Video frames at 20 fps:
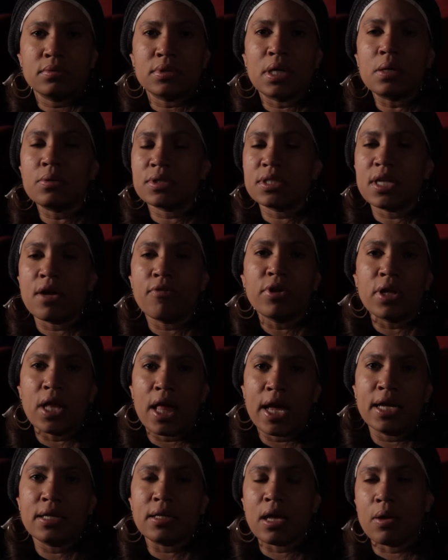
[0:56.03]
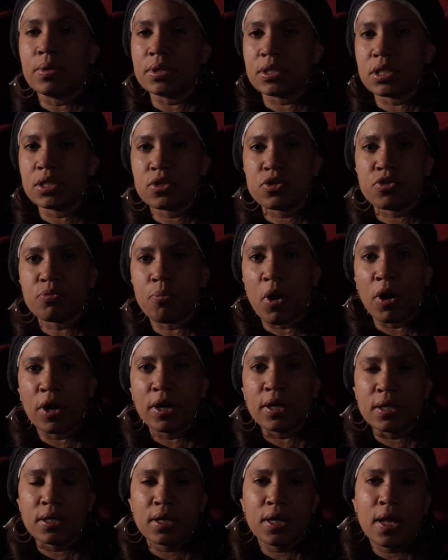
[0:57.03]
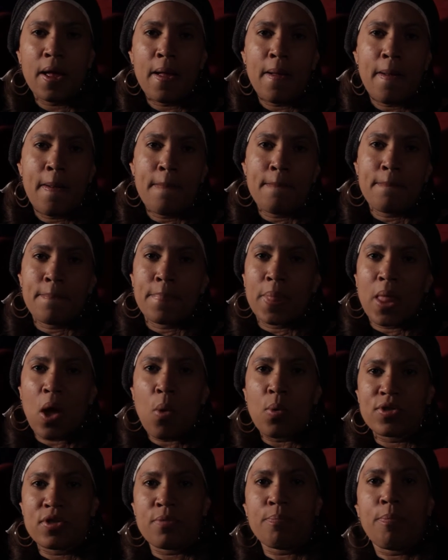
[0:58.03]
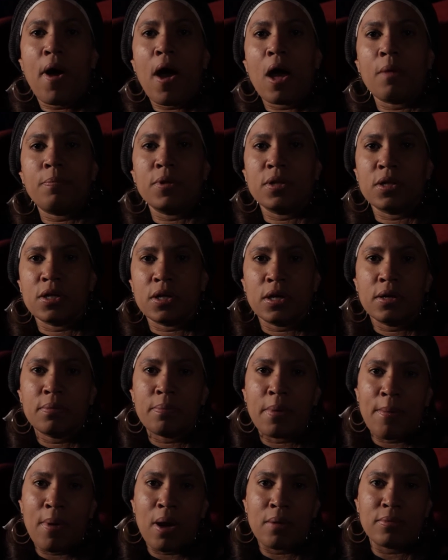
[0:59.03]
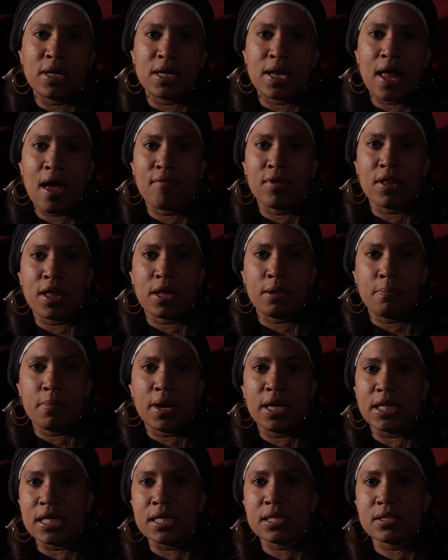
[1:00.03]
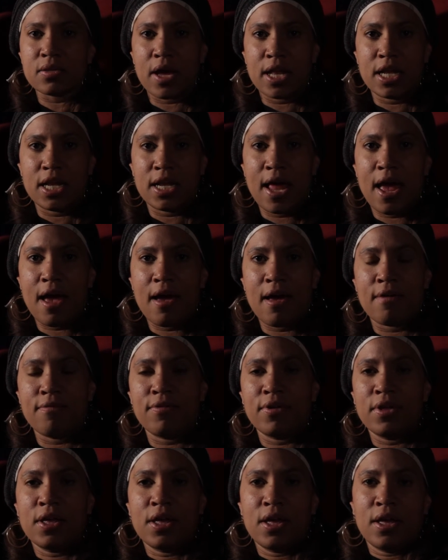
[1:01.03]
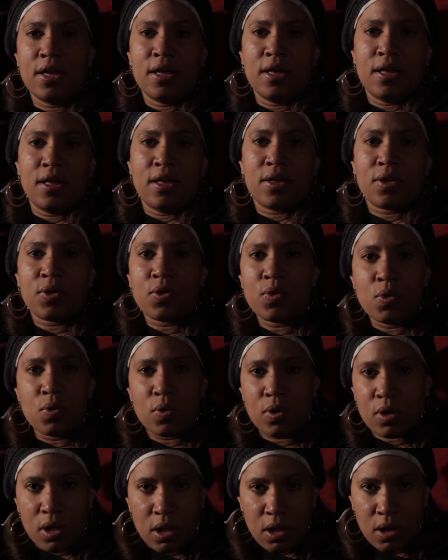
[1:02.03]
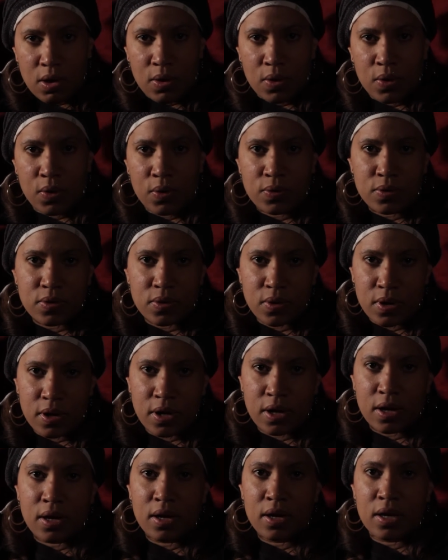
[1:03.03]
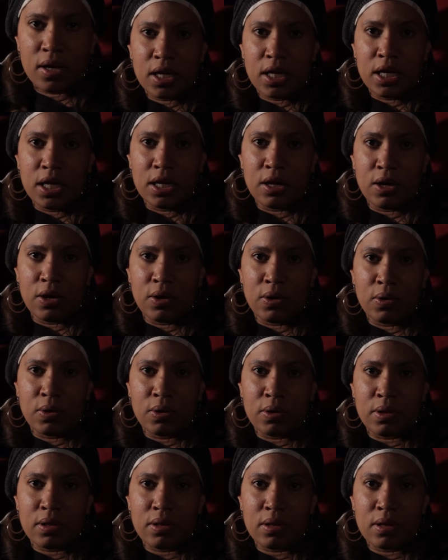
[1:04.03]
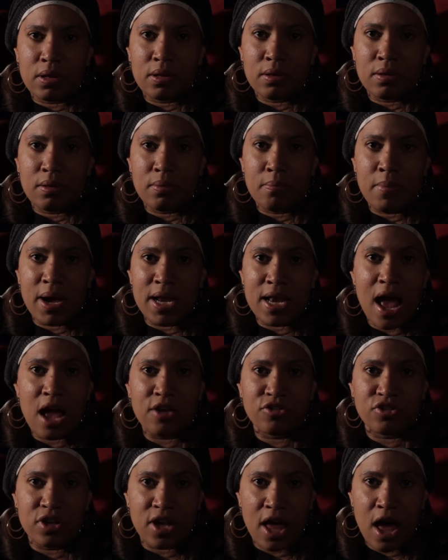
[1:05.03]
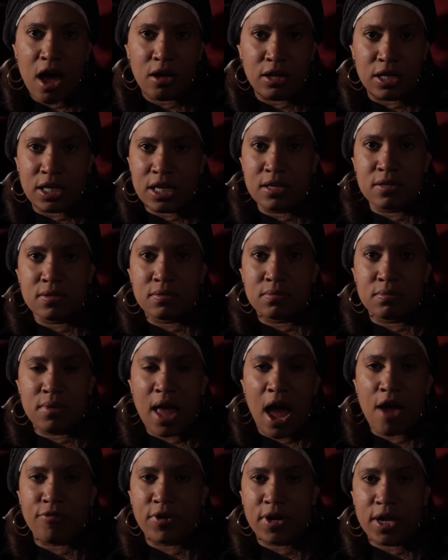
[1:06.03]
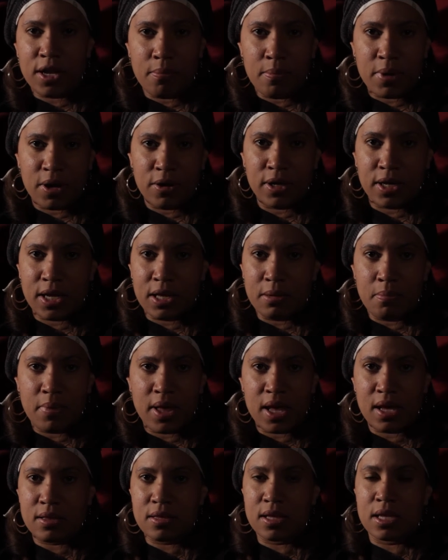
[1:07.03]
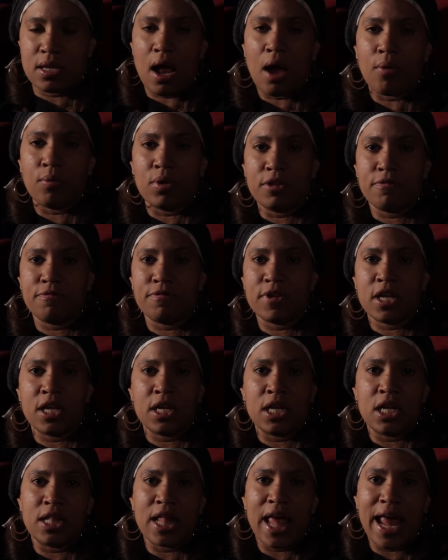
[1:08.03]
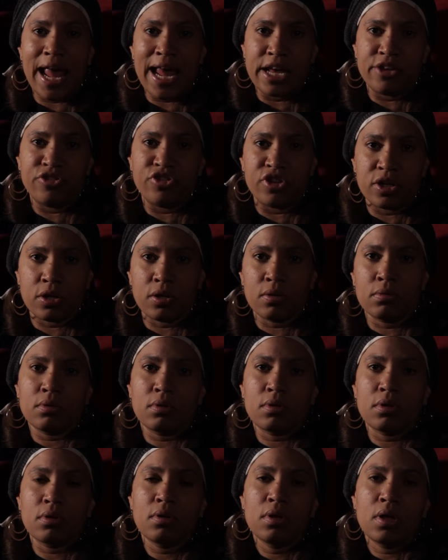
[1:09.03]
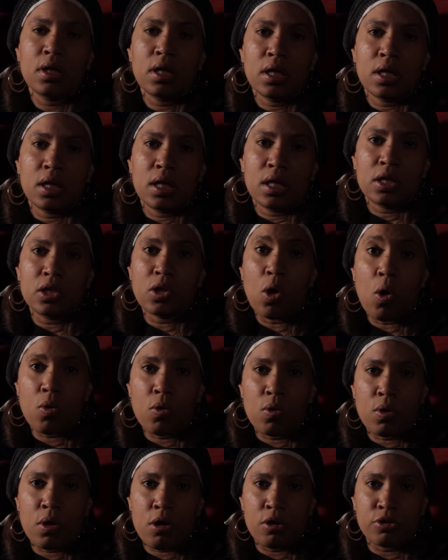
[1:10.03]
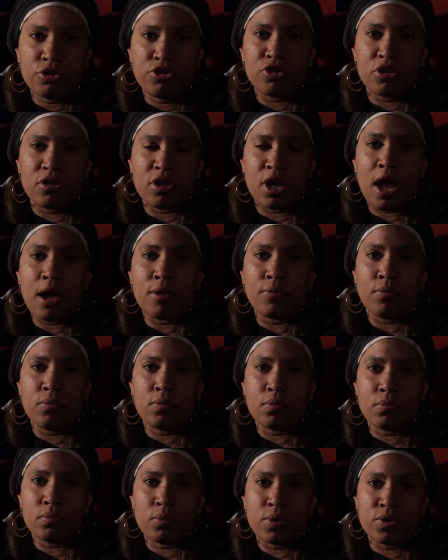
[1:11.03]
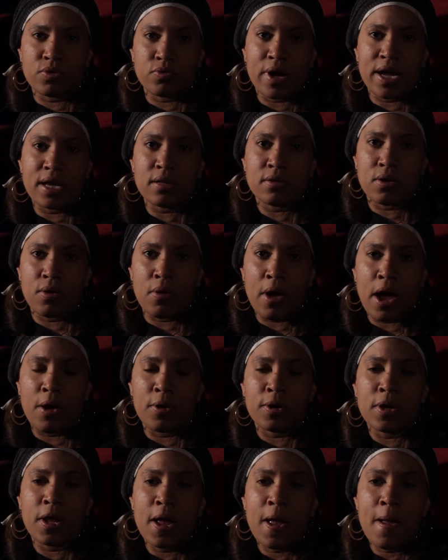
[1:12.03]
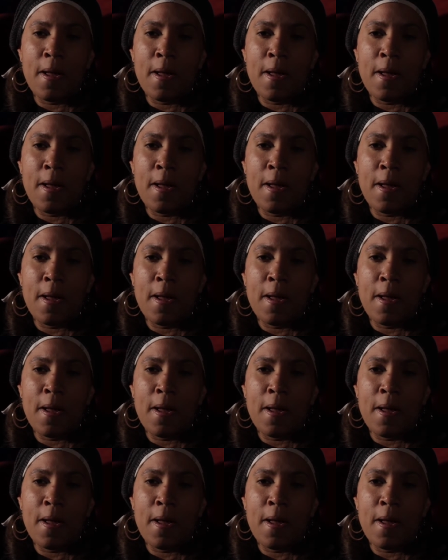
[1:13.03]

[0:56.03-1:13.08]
I was never liked, I wasn't smart, I wasn't popular. My mom didn't have a lot of money, so I didn't have cool clothes or, you know, my nationalities, African American mix, did not really fit in in the Asian local culture that I was raised around.